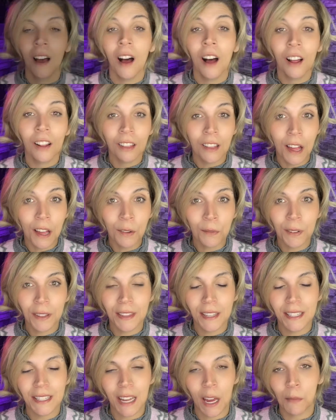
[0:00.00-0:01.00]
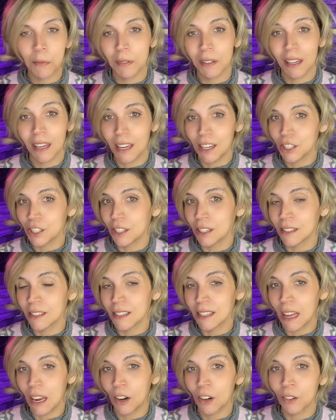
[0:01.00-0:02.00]
Along with these applications,
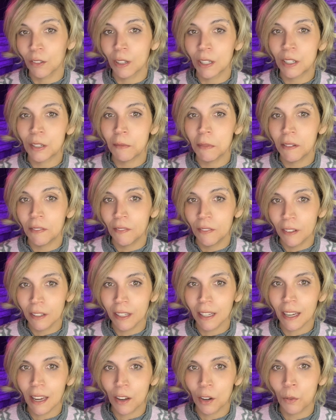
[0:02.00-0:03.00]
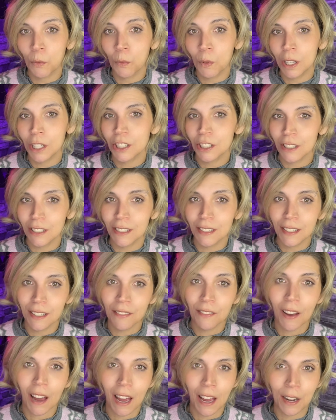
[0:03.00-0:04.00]
they are going to be filling out a wish list
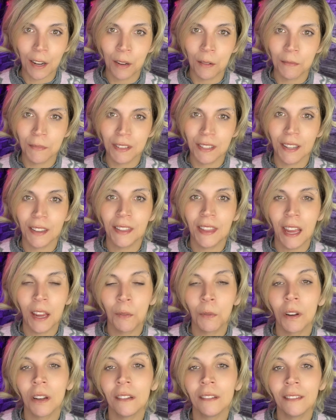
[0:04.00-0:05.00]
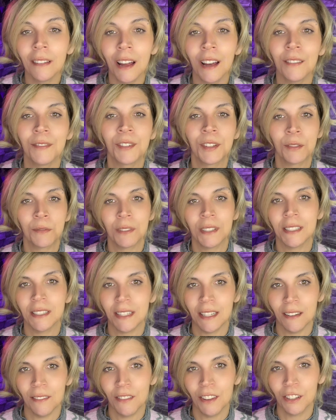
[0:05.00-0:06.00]
of items that they would love to
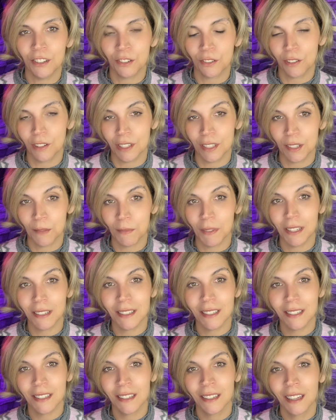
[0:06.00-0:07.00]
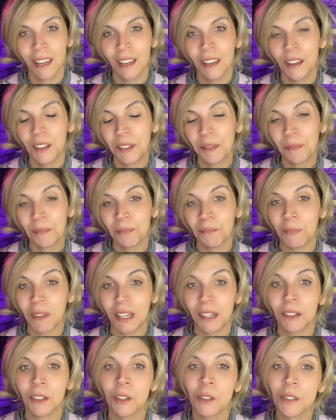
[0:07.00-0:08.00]
receive this Christmas.
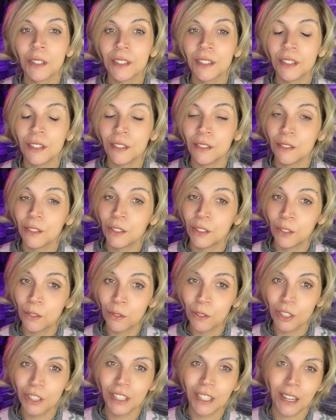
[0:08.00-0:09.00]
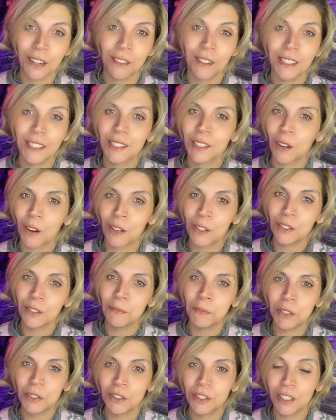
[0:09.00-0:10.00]
My goal is to use your generous
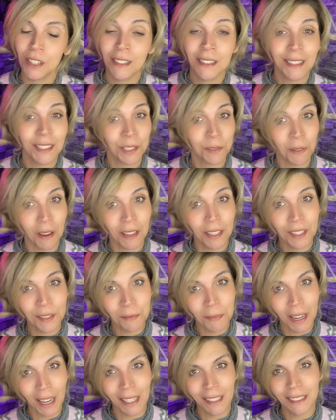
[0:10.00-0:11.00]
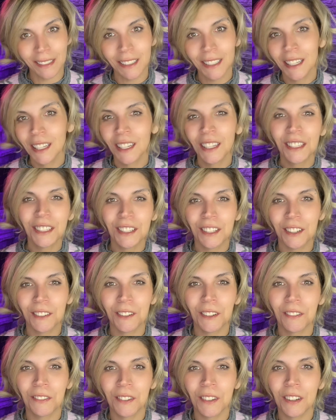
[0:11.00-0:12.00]
contributions as well as mine to
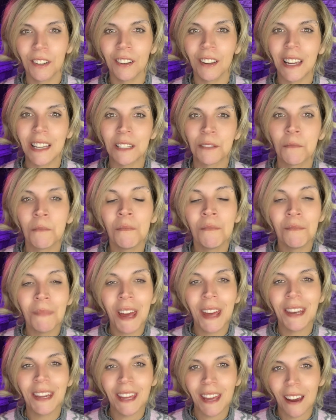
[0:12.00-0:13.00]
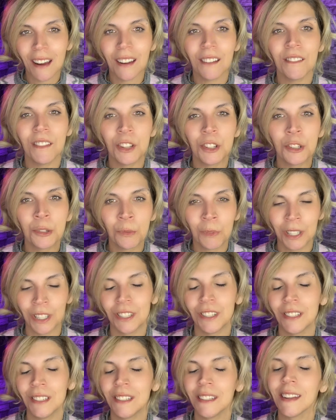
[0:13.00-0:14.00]
fulfill as many of those
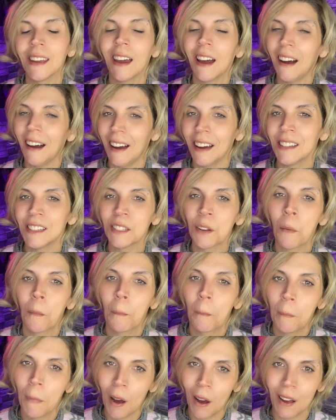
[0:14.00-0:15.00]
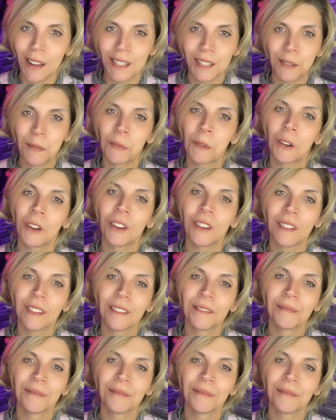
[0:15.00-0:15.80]
wishes as possible.